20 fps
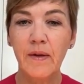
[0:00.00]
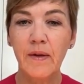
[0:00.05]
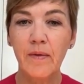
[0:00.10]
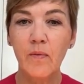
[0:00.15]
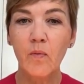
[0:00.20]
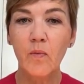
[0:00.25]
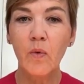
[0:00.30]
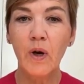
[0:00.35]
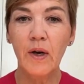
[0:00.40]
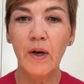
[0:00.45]

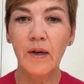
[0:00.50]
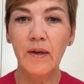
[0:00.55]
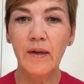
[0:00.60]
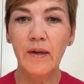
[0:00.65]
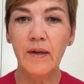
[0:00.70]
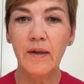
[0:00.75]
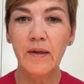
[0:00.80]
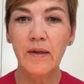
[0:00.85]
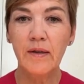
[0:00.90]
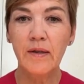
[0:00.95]

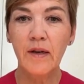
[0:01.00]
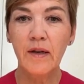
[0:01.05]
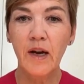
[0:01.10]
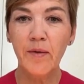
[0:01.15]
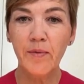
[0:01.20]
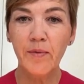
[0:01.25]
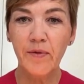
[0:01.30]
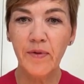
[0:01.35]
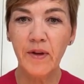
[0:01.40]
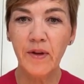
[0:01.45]
1.
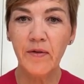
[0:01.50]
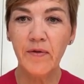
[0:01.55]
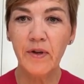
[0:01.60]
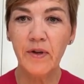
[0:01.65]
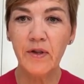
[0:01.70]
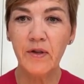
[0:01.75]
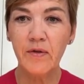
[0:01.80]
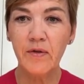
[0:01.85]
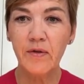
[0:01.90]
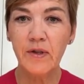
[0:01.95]
Time of the
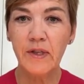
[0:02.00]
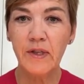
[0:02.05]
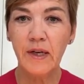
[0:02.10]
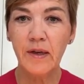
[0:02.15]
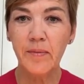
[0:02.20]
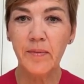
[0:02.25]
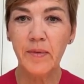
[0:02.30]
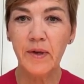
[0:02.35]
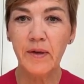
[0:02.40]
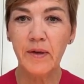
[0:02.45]
original
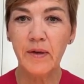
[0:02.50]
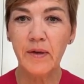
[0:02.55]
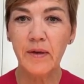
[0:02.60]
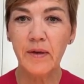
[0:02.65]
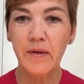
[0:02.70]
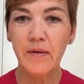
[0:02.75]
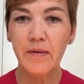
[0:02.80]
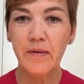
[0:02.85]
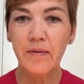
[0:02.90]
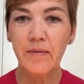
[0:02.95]
statement.
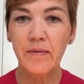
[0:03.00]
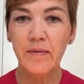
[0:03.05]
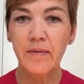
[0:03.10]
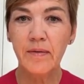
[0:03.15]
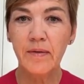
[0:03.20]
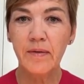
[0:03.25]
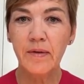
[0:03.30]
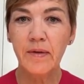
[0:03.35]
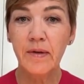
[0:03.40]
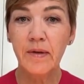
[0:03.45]

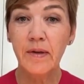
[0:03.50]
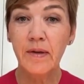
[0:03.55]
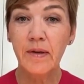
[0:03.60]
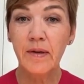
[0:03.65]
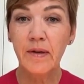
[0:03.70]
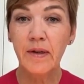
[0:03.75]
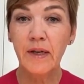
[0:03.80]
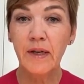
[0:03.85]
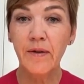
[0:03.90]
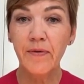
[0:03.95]

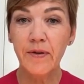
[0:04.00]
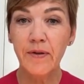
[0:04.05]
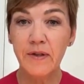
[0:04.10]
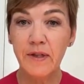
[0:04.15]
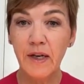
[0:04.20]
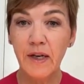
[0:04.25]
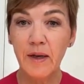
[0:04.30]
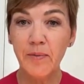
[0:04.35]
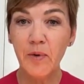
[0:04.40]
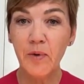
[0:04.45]
If the
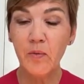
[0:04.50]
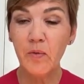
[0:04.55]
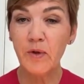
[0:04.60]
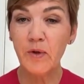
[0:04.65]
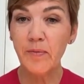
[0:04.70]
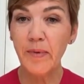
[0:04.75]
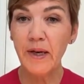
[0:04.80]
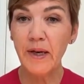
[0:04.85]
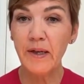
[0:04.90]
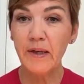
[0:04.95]
statement was
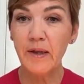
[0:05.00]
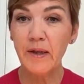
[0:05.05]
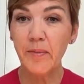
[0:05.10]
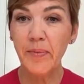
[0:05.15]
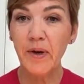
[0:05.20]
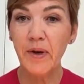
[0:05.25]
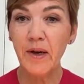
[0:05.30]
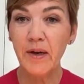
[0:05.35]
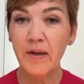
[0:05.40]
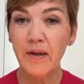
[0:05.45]
made in the
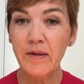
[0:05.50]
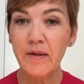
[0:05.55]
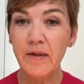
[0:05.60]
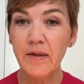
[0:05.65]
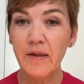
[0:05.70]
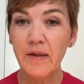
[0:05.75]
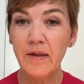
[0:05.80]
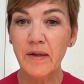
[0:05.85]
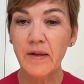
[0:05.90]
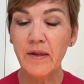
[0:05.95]
past,
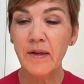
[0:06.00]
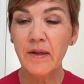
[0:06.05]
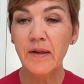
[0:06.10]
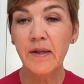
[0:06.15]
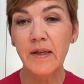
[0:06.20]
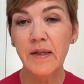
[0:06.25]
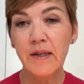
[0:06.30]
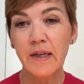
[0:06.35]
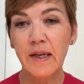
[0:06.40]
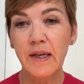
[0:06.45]

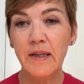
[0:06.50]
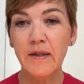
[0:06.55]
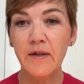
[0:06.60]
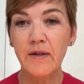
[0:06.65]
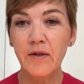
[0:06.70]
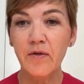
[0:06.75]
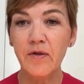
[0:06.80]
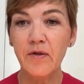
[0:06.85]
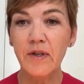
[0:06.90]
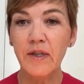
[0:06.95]
the tense
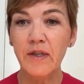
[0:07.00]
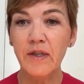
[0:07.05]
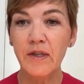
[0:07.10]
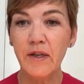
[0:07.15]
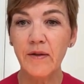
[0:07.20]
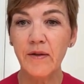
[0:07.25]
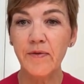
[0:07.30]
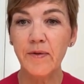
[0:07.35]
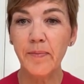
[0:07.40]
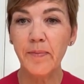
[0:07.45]
usually
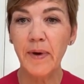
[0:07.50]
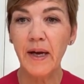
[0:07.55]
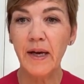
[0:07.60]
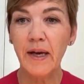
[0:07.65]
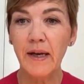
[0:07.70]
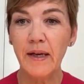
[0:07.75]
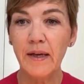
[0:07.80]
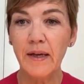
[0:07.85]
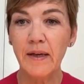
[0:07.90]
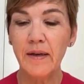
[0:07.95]
shifts
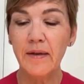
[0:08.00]
back.